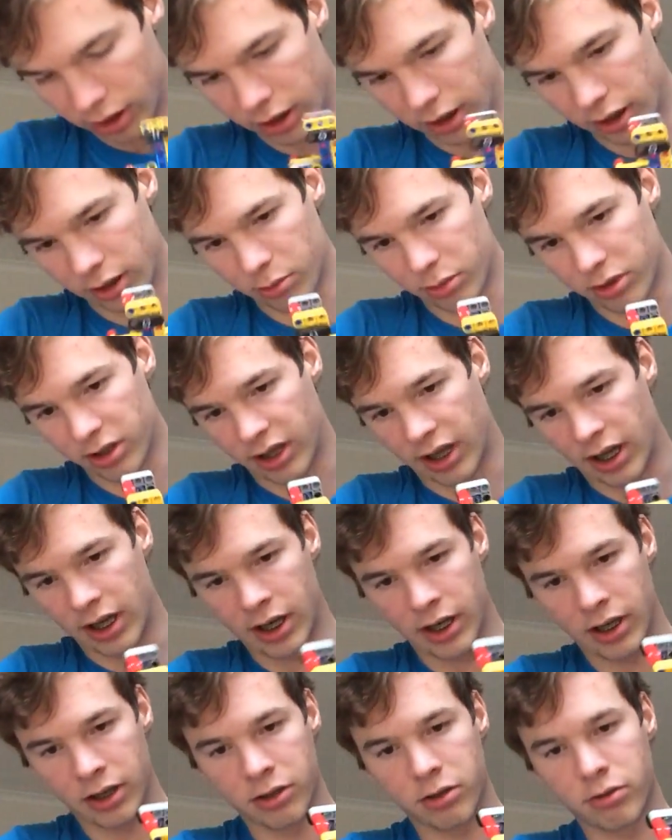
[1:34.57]
The
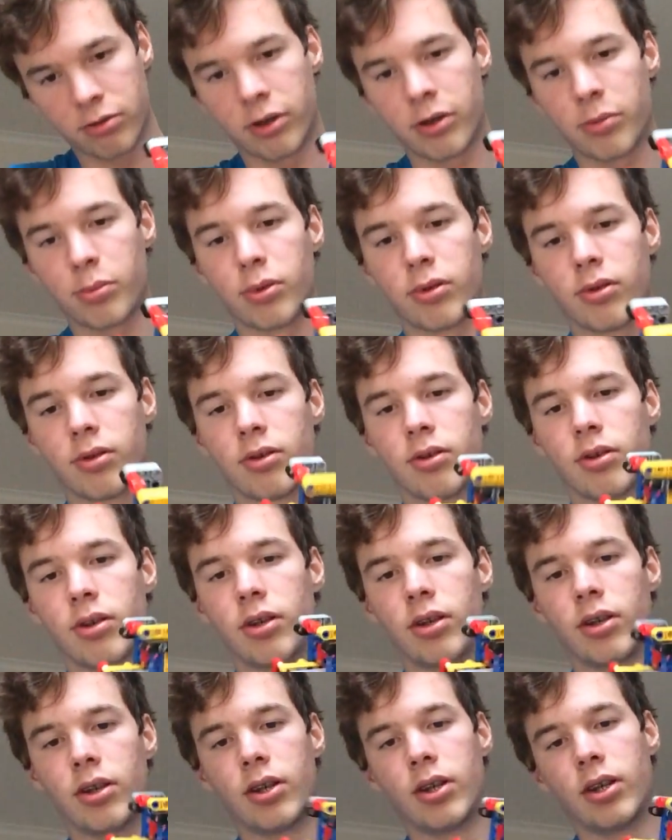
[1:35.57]
hand grip,
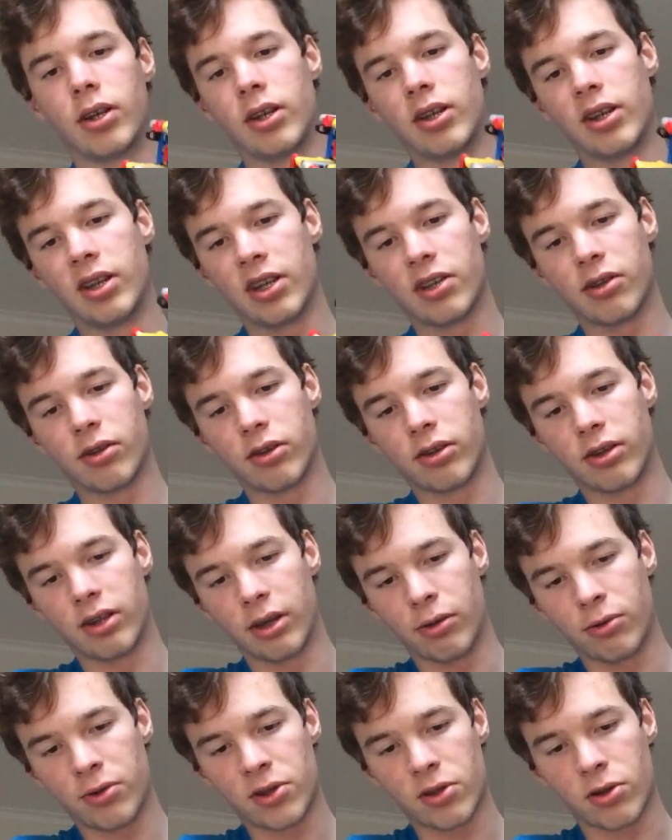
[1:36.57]
that
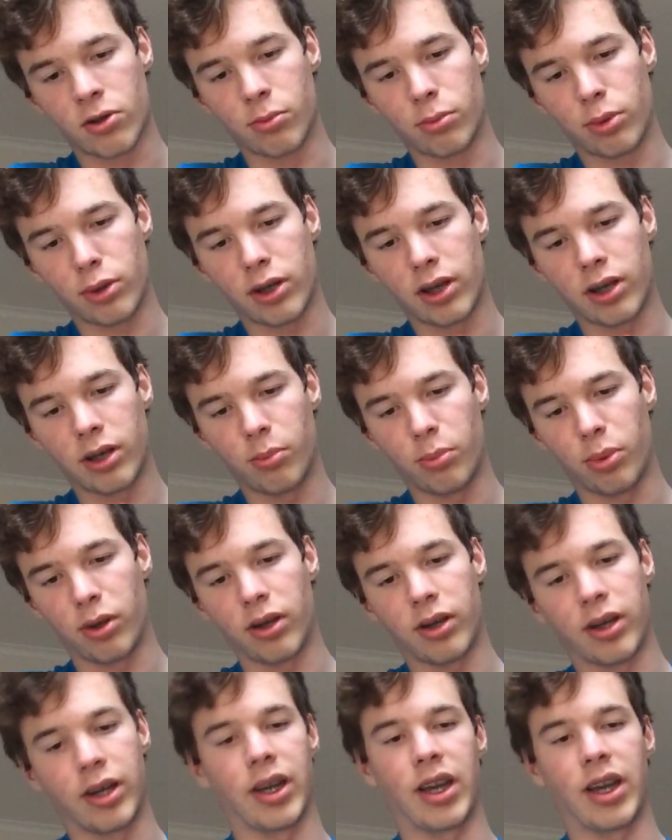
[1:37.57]
was the complicated part.